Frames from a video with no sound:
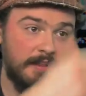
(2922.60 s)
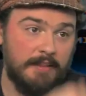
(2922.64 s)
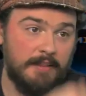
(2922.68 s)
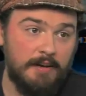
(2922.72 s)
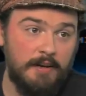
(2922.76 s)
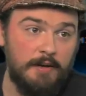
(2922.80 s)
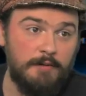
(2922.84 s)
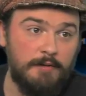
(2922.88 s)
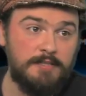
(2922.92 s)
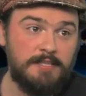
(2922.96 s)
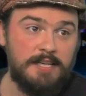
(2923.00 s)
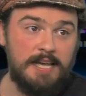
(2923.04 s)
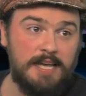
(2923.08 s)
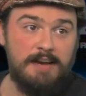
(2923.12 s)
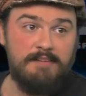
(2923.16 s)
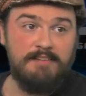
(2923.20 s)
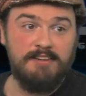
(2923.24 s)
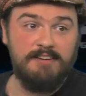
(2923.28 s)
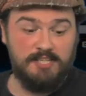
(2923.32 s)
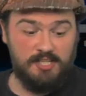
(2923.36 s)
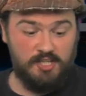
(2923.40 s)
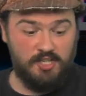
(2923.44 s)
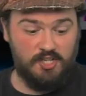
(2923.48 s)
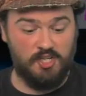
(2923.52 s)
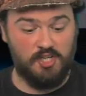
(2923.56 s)
the new
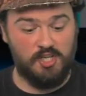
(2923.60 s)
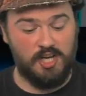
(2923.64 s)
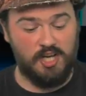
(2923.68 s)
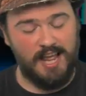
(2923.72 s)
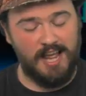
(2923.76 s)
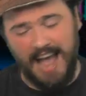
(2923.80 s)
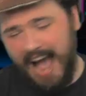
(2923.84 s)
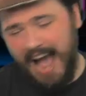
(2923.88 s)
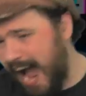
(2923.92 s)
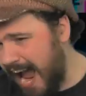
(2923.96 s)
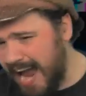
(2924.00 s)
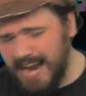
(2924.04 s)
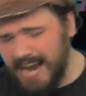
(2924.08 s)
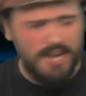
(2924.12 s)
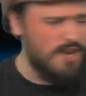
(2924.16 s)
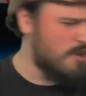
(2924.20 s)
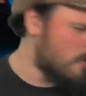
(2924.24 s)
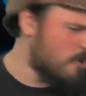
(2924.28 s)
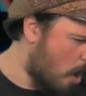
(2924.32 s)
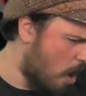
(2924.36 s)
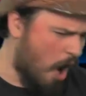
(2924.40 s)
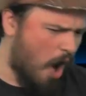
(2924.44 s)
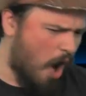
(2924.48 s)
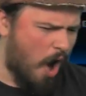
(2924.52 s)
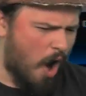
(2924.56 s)
series is shit. I
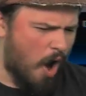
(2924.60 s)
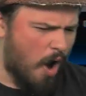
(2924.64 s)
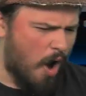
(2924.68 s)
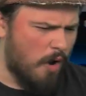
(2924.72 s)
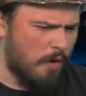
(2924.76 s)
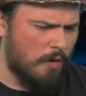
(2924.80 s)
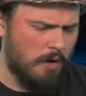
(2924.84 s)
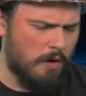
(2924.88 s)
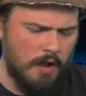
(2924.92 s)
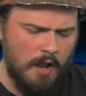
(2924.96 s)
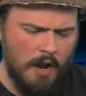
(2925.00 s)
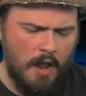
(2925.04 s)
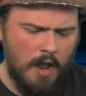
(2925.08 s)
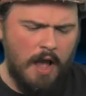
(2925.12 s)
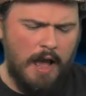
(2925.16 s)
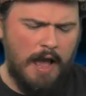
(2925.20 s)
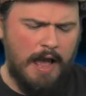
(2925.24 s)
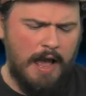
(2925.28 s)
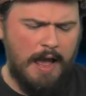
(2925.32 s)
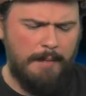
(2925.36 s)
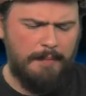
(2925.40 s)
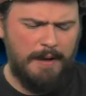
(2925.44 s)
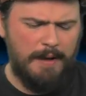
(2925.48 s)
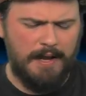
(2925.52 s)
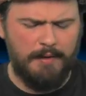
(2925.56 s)
know!
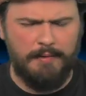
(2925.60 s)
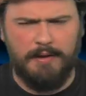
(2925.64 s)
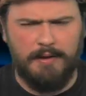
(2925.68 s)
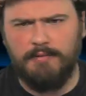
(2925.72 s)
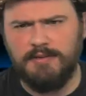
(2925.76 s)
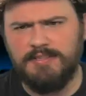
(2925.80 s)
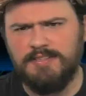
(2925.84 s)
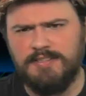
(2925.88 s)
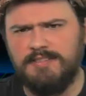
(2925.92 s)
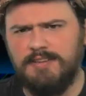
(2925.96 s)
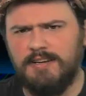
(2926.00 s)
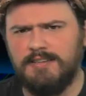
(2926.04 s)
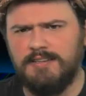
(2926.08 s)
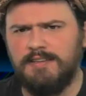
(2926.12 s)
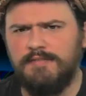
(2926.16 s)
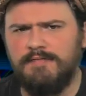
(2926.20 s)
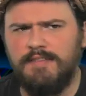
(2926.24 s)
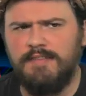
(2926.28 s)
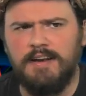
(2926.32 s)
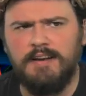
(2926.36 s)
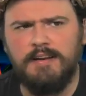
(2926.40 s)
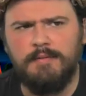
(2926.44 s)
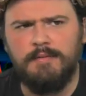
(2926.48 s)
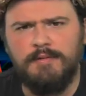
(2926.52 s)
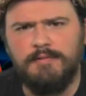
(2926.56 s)
But anyway, it wasn't toxic
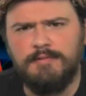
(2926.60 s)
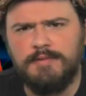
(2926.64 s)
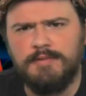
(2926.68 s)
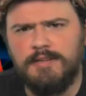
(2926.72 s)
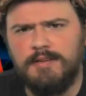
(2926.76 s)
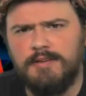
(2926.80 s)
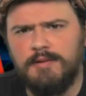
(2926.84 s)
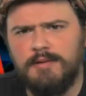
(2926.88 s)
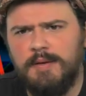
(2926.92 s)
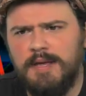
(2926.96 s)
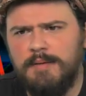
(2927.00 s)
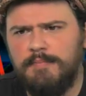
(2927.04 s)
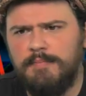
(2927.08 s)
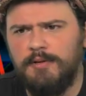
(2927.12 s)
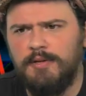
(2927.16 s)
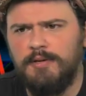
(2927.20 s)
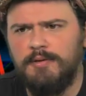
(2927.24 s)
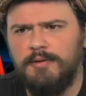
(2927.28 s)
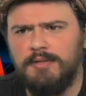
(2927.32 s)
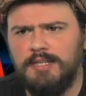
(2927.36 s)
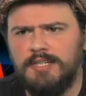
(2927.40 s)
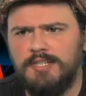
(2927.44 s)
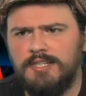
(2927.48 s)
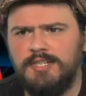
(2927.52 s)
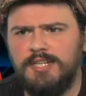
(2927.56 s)
fandom. It was a lot of people
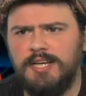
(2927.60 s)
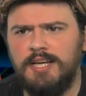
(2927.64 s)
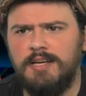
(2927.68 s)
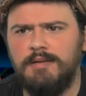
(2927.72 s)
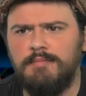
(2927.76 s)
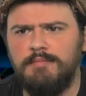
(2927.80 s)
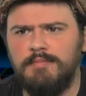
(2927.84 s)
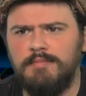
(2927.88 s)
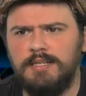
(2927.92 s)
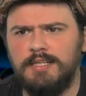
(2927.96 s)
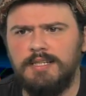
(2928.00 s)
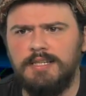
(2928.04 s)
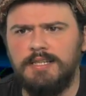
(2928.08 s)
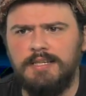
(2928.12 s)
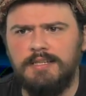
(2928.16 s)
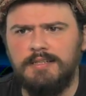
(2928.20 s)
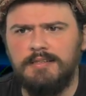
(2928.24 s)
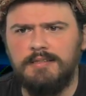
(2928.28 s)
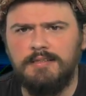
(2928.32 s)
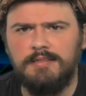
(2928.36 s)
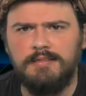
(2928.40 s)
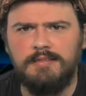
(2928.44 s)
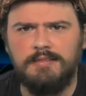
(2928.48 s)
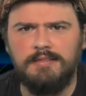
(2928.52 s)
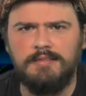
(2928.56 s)
who legitimately
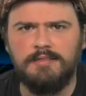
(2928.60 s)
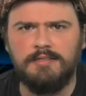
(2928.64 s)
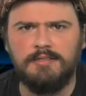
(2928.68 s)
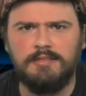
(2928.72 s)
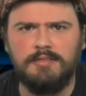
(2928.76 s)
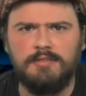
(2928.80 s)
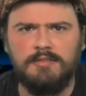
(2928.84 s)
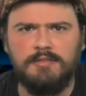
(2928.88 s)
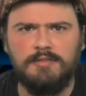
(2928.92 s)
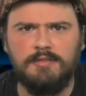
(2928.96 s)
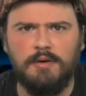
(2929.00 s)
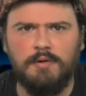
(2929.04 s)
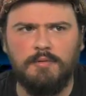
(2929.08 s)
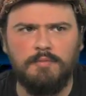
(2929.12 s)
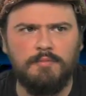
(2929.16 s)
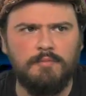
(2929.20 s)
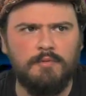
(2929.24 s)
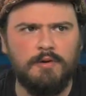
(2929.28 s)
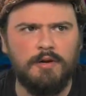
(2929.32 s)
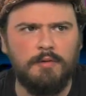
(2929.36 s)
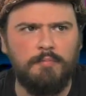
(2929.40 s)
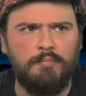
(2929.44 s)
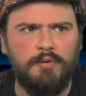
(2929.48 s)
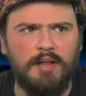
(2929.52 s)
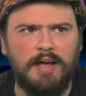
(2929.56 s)
just don't
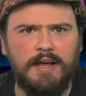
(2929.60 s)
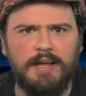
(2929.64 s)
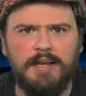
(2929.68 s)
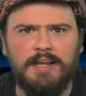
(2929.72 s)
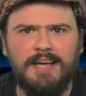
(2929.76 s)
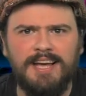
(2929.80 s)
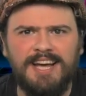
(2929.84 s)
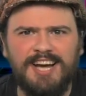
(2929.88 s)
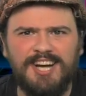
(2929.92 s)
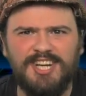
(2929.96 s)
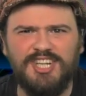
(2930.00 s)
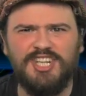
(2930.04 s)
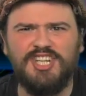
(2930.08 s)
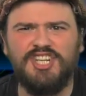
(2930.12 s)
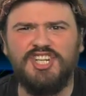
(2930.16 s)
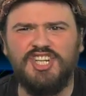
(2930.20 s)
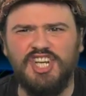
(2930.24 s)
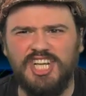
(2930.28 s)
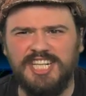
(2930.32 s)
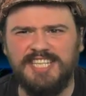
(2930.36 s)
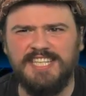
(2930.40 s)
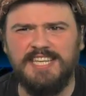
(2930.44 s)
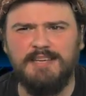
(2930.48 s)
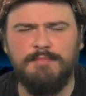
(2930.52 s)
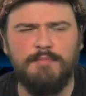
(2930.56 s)
want to play a
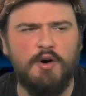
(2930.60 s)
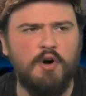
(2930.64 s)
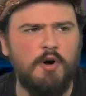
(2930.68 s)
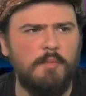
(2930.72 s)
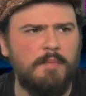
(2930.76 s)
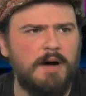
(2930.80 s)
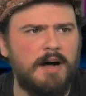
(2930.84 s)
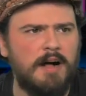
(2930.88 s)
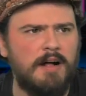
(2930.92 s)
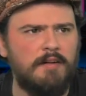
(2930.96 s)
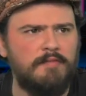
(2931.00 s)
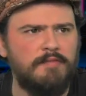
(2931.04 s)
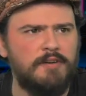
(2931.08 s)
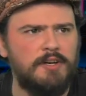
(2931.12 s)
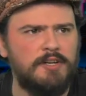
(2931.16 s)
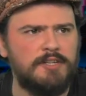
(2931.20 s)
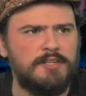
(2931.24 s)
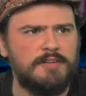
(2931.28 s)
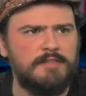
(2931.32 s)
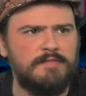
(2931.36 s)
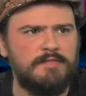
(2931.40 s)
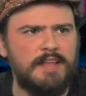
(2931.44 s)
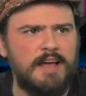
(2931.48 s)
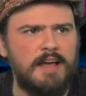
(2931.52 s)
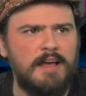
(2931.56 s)
shitty mobile
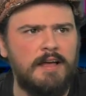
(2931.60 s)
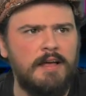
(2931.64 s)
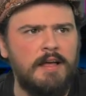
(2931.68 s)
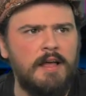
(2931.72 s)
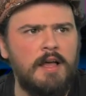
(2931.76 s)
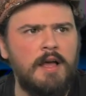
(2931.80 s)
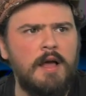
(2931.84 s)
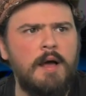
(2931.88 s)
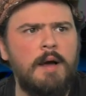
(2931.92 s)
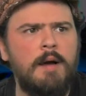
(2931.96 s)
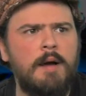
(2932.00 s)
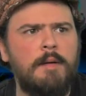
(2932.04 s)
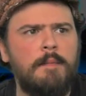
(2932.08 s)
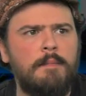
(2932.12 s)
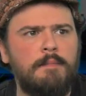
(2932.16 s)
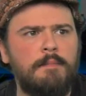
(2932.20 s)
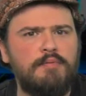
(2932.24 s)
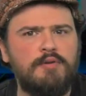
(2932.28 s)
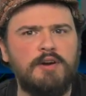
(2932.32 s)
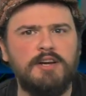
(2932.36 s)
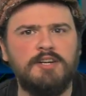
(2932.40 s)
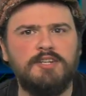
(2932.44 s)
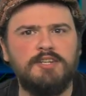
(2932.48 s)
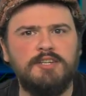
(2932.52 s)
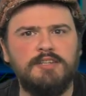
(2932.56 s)
version of their
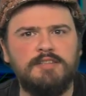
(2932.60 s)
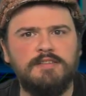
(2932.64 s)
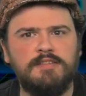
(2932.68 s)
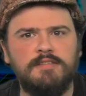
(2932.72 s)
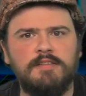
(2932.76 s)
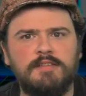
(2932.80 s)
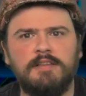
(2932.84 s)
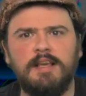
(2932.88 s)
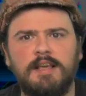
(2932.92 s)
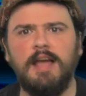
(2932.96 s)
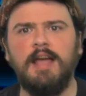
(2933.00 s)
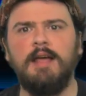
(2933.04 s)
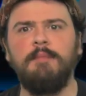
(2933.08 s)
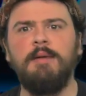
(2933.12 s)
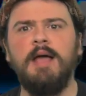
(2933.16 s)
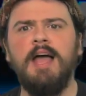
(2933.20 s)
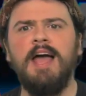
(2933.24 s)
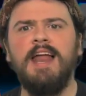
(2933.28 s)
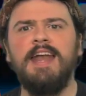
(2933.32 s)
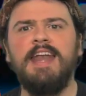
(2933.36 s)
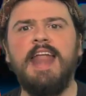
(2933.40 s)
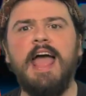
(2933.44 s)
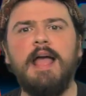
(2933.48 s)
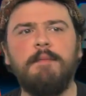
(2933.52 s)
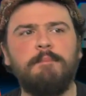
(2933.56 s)
precious game.
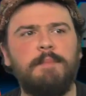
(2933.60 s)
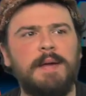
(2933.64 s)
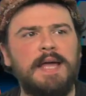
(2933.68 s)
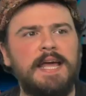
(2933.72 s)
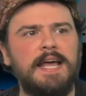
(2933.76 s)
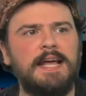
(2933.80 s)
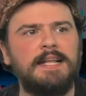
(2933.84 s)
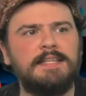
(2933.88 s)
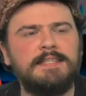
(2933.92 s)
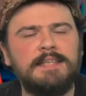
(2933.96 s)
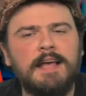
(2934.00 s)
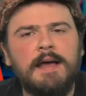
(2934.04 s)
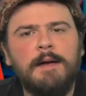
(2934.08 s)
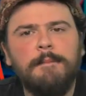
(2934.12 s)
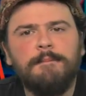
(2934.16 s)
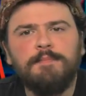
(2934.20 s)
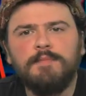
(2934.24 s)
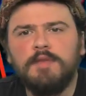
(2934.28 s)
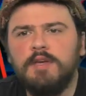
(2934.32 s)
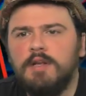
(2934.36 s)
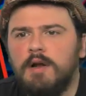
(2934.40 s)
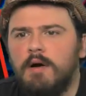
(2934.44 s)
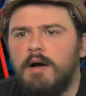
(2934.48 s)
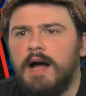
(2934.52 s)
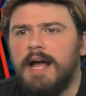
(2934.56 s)
Neckbeards.
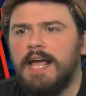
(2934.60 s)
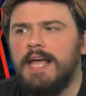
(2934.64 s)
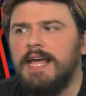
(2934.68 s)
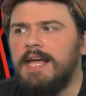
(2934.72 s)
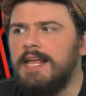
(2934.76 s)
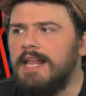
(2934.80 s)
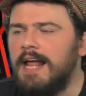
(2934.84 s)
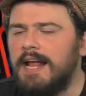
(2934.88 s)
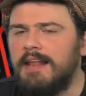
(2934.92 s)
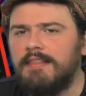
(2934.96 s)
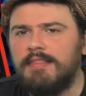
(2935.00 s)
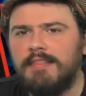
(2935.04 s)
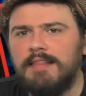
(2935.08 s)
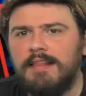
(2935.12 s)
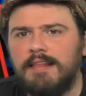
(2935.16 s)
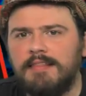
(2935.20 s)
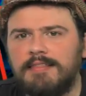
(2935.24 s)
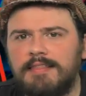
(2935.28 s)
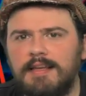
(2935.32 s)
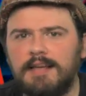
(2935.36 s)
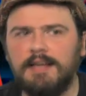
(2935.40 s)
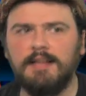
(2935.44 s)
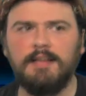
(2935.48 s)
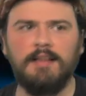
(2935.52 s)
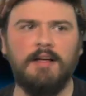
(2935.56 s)
You know, I hear that
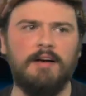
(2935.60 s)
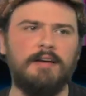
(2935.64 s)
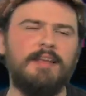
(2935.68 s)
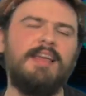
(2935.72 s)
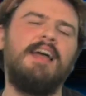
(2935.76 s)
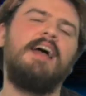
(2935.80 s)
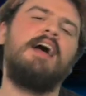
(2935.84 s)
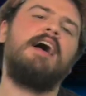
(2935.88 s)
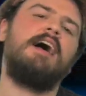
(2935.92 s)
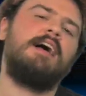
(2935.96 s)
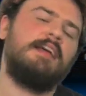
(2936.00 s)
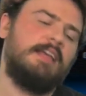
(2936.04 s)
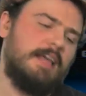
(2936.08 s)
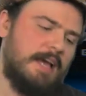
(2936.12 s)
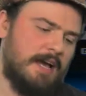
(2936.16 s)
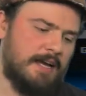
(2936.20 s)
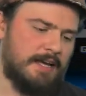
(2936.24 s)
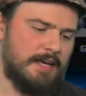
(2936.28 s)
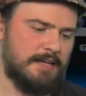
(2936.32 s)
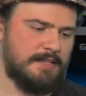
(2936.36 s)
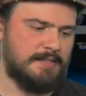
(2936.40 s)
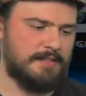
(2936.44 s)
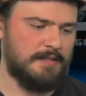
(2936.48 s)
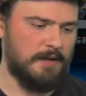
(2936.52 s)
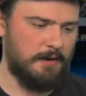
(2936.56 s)
thing a lot. Yeah, I
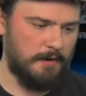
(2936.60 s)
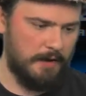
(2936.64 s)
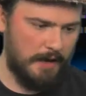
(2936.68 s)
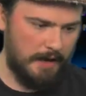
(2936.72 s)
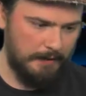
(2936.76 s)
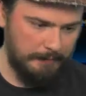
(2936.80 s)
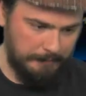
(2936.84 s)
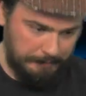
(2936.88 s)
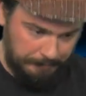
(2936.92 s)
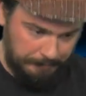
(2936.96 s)
guess so, yeah.